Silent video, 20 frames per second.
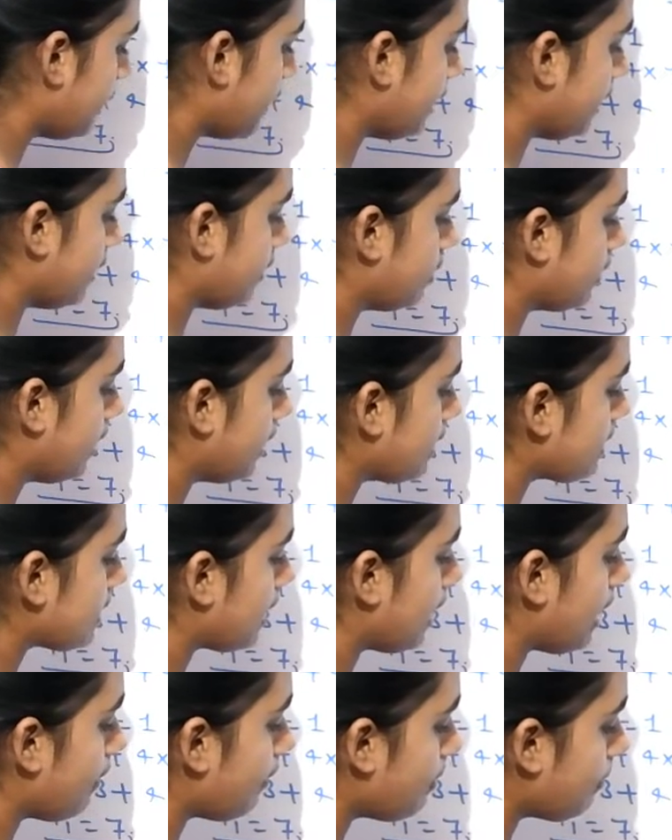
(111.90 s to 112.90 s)
D, that is
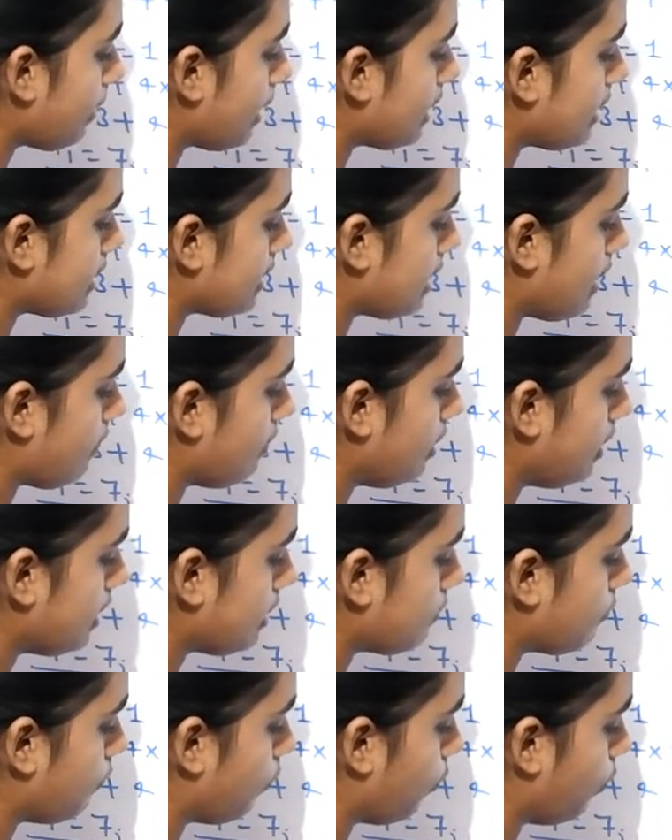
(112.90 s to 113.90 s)
11 minus 7
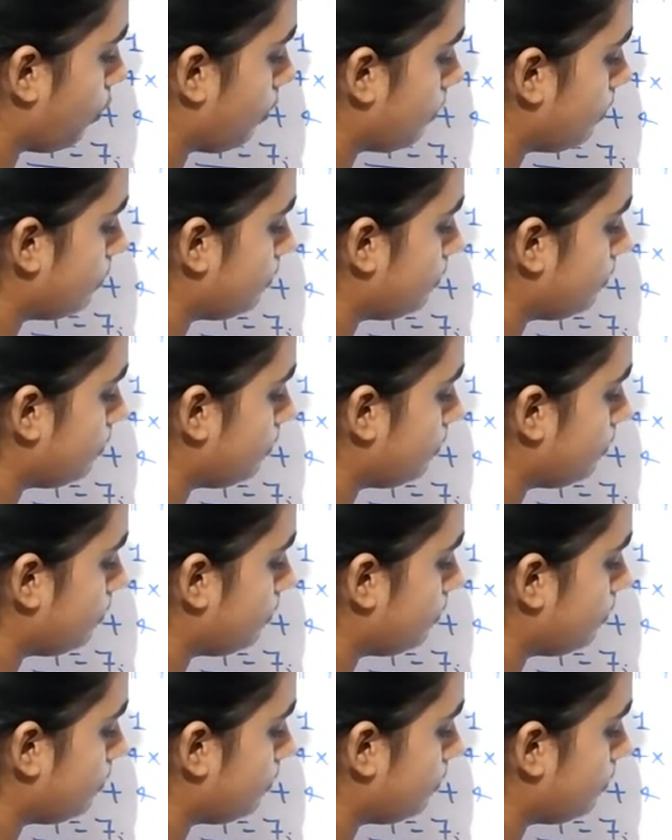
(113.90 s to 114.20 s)
is 4.